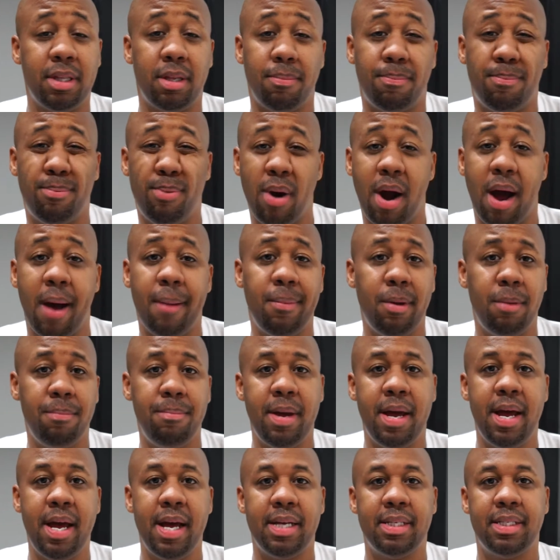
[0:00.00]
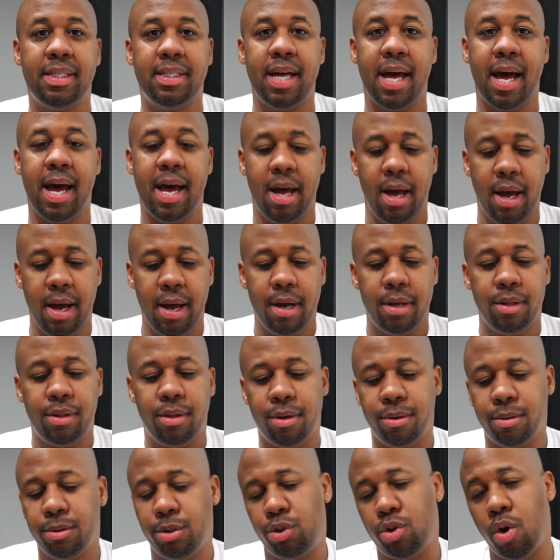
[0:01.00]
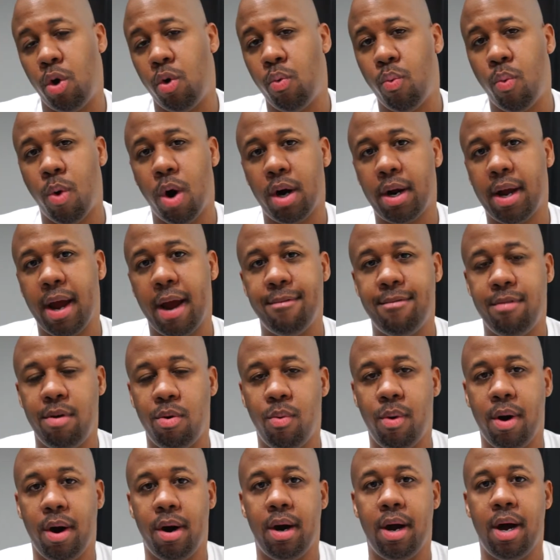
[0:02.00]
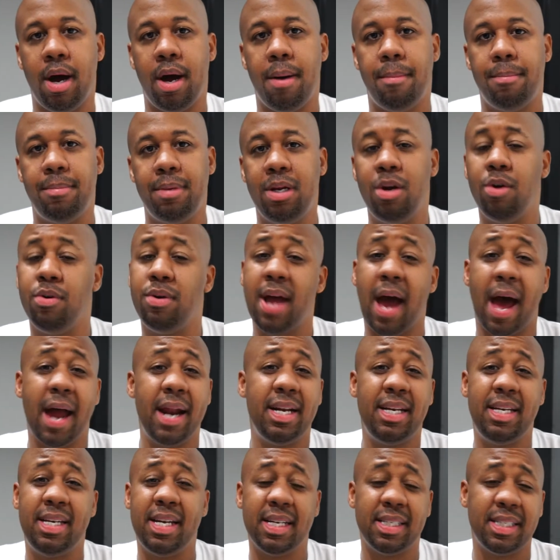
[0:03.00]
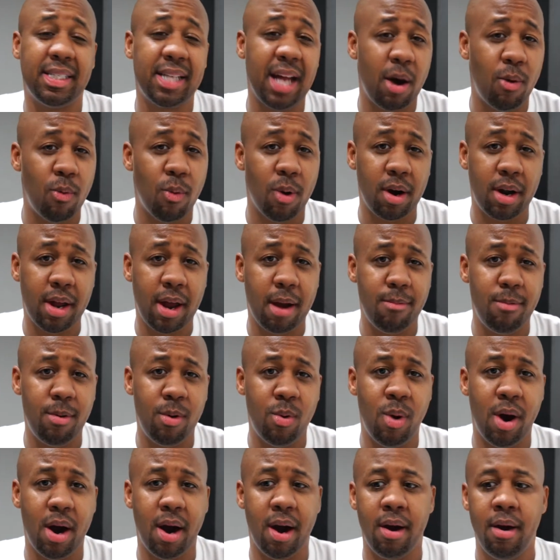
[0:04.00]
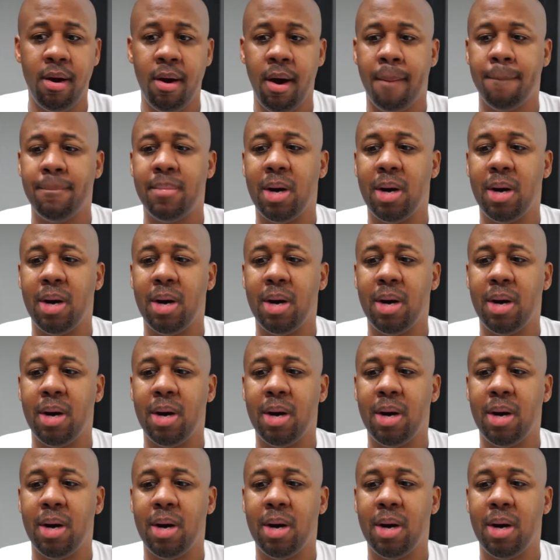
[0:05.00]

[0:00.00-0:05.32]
the problem is that those don't work everywhere. Your data does not work everywhere.